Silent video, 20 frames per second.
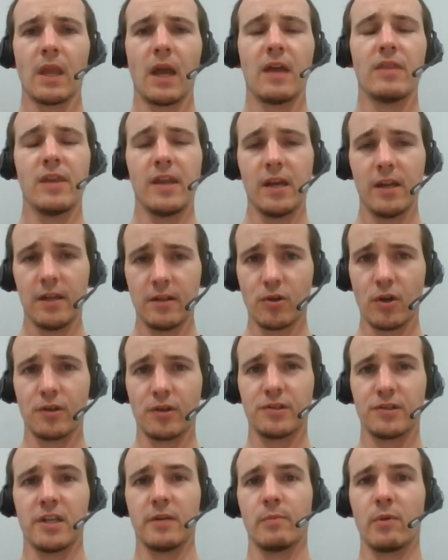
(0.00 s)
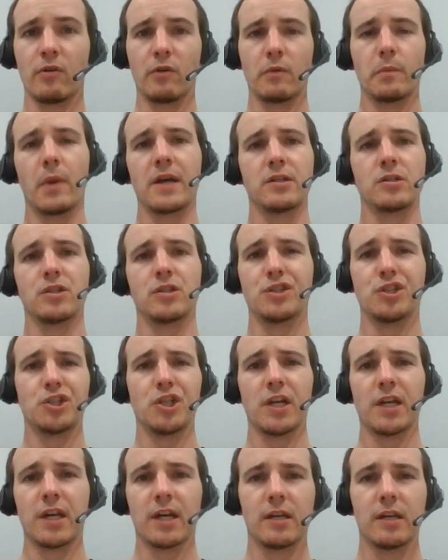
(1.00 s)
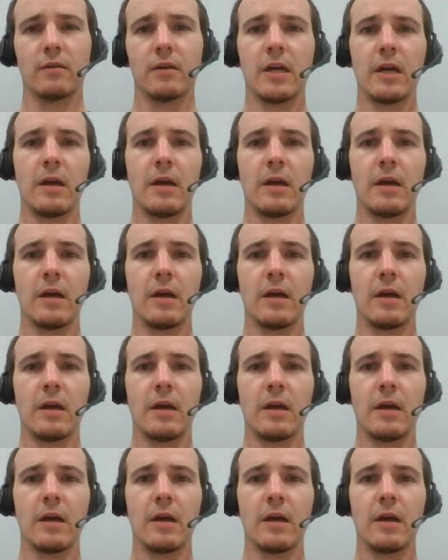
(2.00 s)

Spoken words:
And then it's going to send me a reminder to check in.